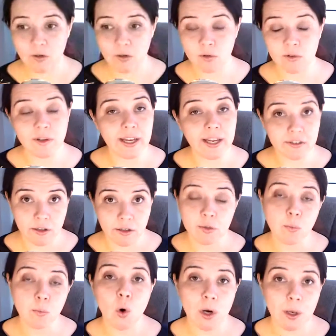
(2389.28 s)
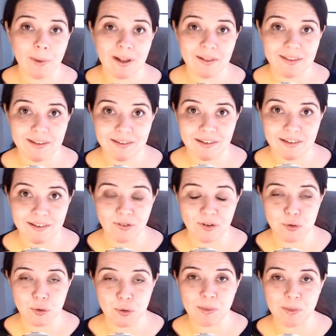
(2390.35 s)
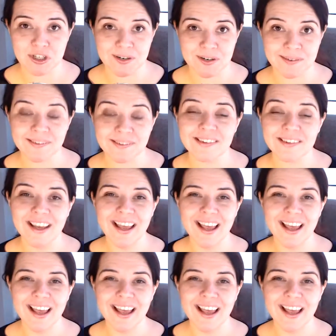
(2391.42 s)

like to learn more about these individual missions,